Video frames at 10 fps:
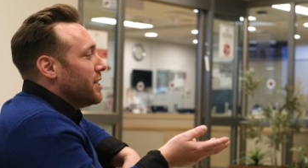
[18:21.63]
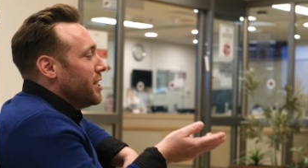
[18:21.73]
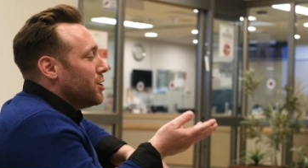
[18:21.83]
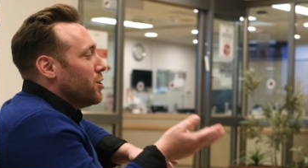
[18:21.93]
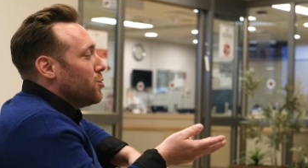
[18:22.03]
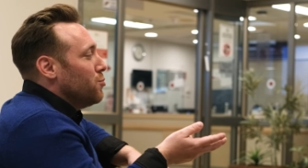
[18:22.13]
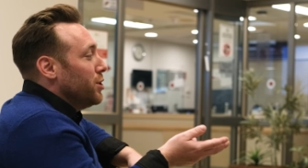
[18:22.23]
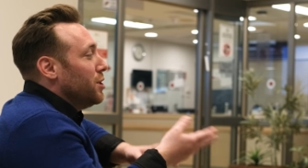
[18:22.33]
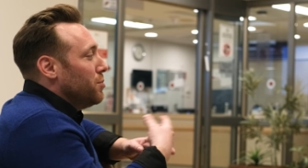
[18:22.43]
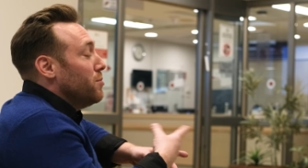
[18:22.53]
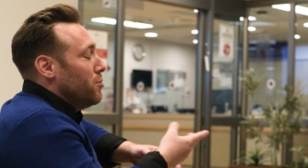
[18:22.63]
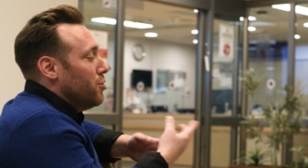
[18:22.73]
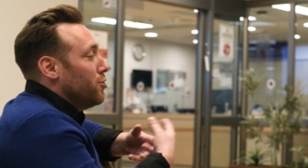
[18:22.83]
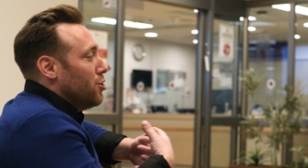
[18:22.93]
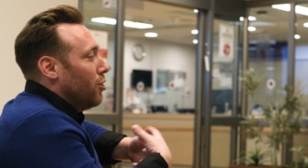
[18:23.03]
It's it's really people that are
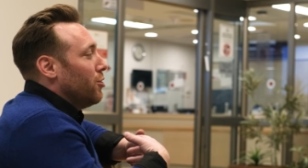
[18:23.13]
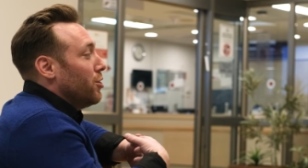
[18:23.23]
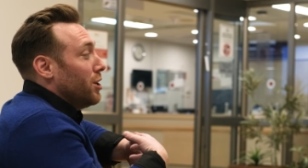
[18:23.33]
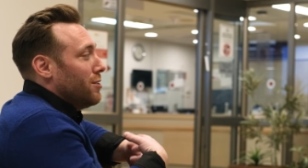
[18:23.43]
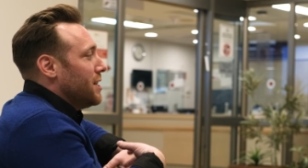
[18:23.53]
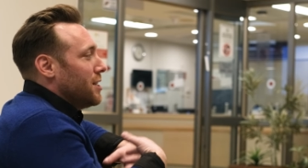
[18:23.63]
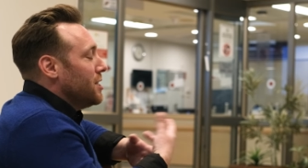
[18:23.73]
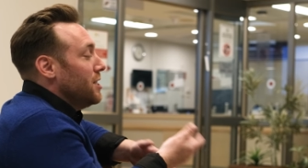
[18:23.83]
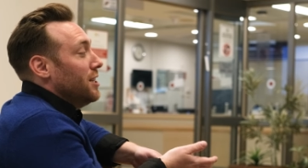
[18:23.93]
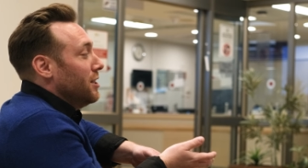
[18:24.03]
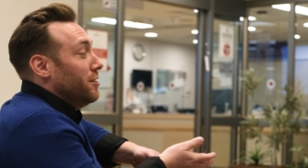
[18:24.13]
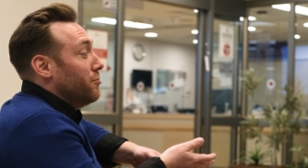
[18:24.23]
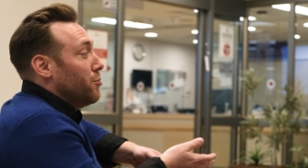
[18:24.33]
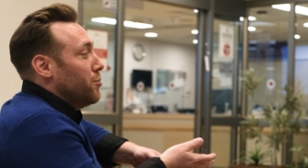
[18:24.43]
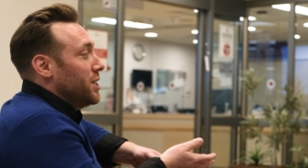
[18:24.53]
younger than us that didn't live
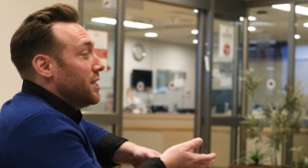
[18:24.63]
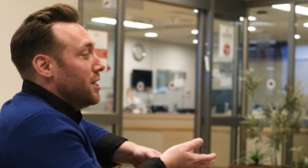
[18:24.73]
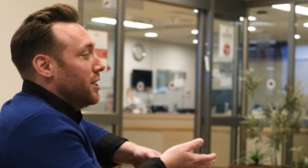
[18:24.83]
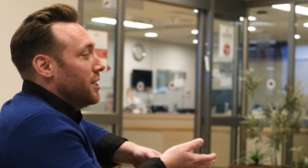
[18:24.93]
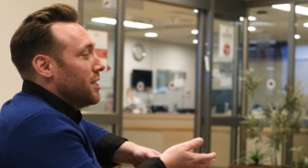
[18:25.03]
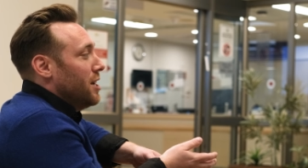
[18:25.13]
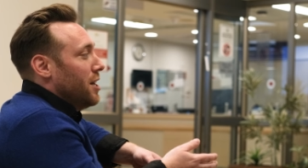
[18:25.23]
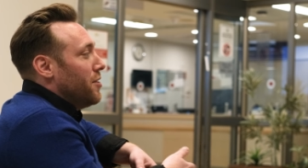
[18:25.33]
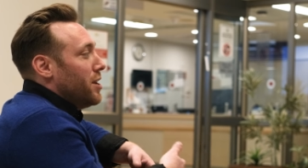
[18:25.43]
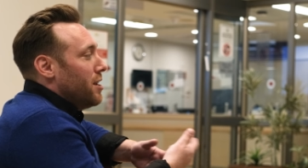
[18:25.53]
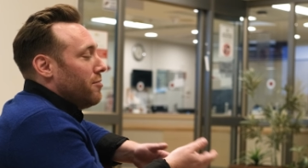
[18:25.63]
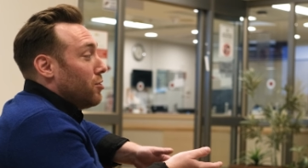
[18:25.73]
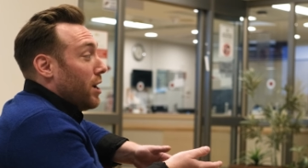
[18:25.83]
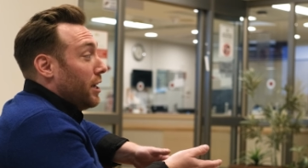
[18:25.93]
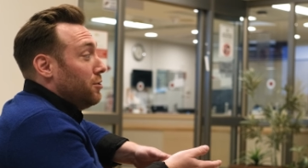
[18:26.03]
through these things that never had to